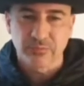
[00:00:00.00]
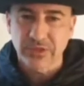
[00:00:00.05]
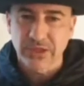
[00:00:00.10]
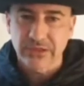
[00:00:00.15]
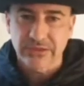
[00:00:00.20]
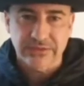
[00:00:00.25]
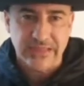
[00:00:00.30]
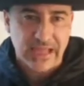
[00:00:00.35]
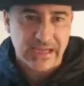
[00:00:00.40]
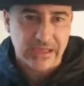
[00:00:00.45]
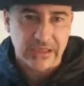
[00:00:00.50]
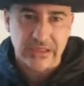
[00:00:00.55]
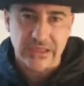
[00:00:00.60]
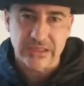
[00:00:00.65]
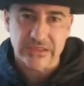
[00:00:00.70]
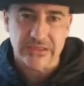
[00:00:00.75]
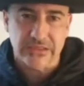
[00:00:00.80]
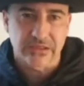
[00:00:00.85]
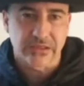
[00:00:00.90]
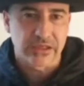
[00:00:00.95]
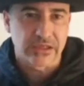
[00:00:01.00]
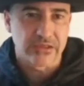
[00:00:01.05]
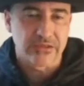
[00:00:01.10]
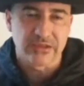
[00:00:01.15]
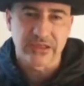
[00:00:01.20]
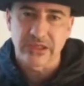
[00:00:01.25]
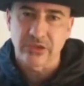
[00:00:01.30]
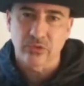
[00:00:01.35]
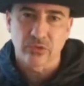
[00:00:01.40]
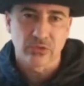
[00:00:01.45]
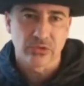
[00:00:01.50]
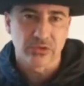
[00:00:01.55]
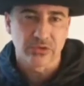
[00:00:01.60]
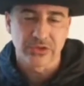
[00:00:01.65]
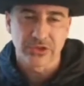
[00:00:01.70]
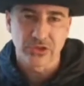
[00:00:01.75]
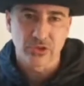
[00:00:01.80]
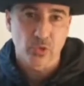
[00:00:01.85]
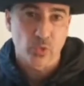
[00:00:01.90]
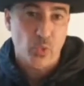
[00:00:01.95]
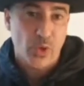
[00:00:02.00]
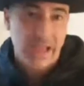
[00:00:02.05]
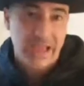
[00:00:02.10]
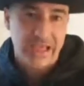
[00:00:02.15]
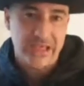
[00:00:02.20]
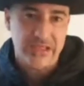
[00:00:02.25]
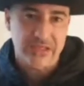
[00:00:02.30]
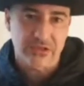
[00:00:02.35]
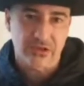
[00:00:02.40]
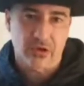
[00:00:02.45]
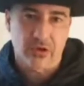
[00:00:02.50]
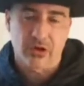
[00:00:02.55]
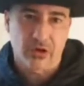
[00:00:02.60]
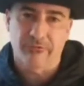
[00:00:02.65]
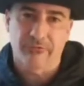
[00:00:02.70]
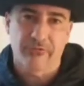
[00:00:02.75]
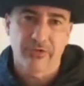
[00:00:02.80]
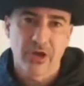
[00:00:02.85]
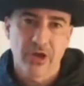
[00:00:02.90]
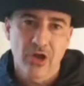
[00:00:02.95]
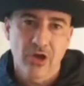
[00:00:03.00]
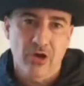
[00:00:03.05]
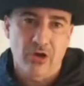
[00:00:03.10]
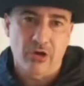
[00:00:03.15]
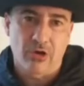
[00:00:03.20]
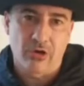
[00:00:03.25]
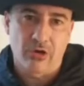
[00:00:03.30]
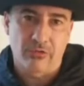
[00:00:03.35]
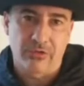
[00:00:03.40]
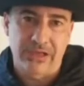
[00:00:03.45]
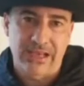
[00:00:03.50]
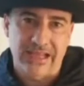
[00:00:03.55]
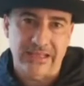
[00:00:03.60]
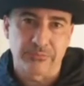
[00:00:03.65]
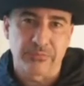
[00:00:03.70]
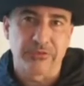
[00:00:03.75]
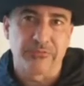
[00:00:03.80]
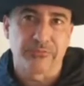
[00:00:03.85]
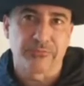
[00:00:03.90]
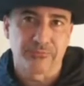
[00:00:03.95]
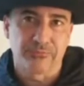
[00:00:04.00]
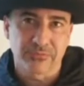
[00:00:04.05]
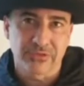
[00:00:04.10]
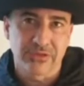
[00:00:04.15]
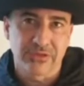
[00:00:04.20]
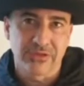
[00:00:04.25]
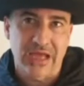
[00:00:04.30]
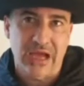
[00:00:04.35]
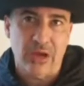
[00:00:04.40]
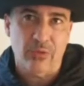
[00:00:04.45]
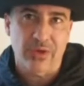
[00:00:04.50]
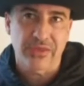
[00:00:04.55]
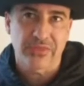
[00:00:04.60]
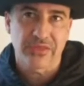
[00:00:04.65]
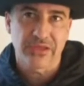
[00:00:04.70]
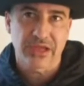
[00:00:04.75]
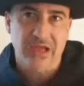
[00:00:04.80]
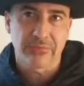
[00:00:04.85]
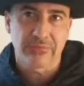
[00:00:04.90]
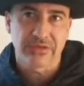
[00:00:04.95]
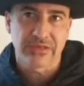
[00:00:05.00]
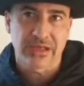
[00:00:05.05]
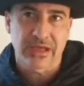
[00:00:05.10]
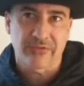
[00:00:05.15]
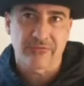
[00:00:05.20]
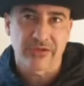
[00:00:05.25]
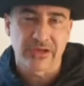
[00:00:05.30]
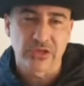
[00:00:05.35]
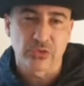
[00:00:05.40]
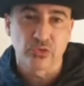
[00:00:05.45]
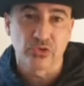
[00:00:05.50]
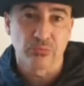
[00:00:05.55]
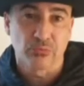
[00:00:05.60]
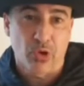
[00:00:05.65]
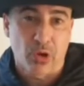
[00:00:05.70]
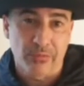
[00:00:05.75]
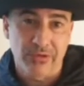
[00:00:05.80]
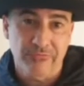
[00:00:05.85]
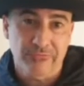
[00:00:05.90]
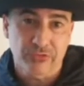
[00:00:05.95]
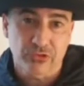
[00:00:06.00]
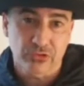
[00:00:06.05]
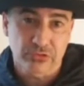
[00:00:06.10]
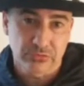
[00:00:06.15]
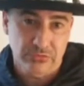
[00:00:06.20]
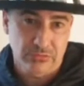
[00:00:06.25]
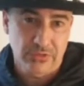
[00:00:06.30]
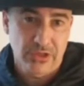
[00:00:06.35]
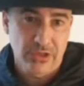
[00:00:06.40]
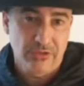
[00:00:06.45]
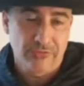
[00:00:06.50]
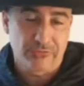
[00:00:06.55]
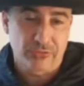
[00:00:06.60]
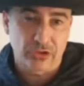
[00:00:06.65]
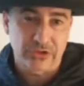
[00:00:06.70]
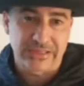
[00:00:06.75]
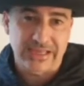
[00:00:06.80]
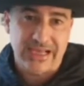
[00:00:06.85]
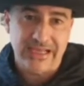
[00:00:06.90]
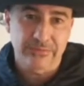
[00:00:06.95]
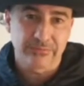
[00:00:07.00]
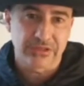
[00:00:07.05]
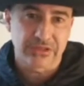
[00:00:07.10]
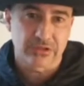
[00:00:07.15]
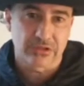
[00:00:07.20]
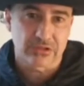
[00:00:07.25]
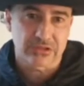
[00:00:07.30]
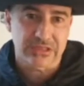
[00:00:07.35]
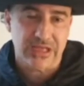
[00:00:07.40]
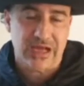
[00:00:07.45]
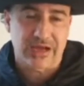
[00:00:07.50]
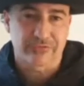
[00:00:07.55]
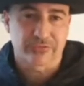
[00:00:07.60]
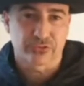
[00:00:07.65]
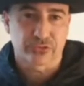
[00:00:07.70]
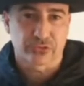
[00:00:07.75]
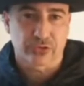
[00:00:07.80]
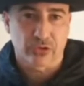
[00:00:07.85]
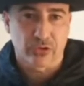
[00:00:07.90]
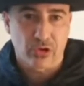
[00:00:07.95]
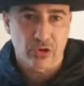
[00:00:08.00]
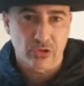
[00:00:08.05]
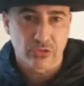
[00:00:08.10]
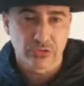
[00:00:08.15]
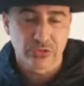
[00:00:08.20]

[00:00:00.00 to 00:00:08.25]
techniques, create new ways of or like now I think I'm in a very good moment for that, because after a long